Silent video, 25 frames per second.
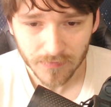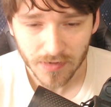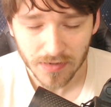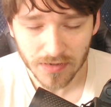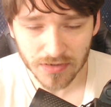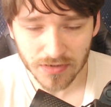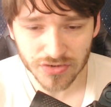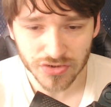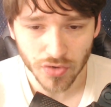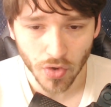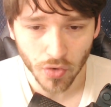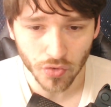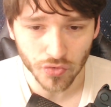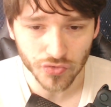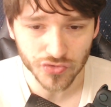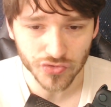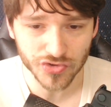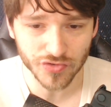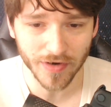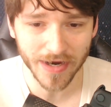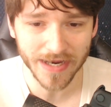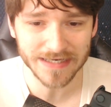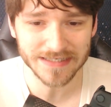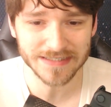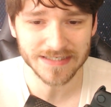Total
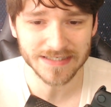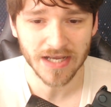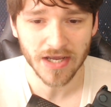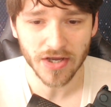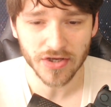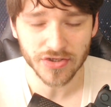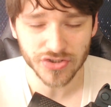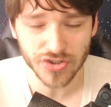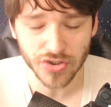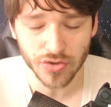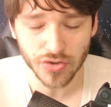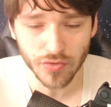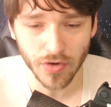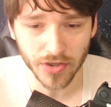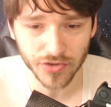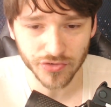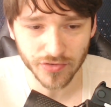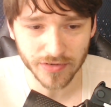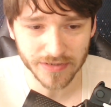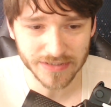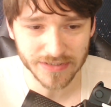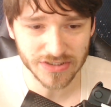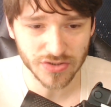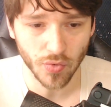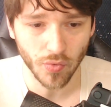strikes,
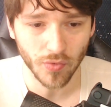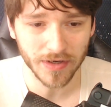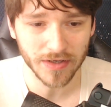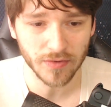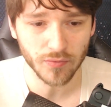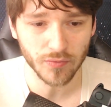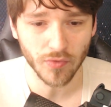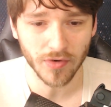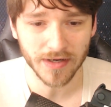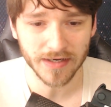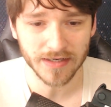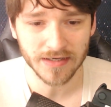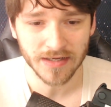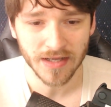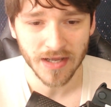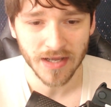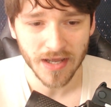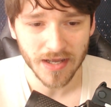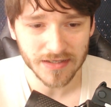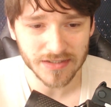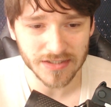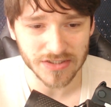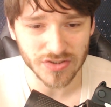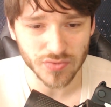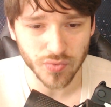221
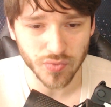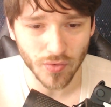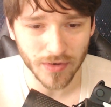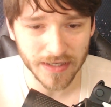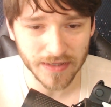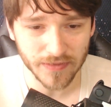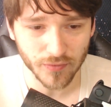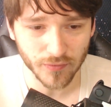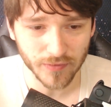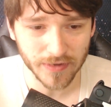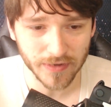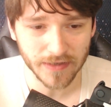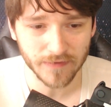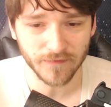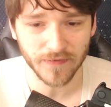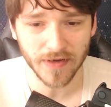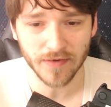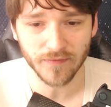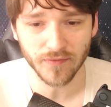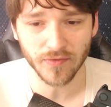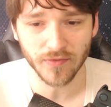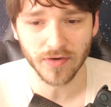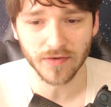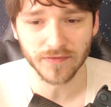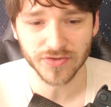to 23 in
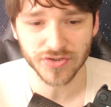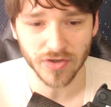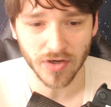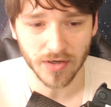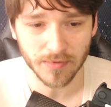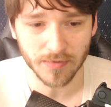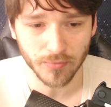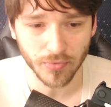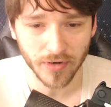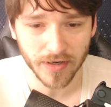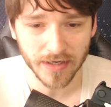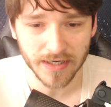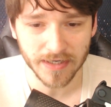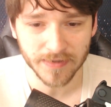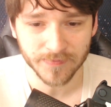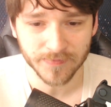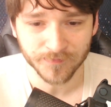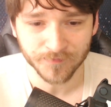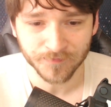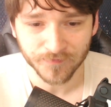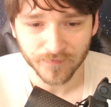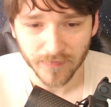favor of Sean Brady.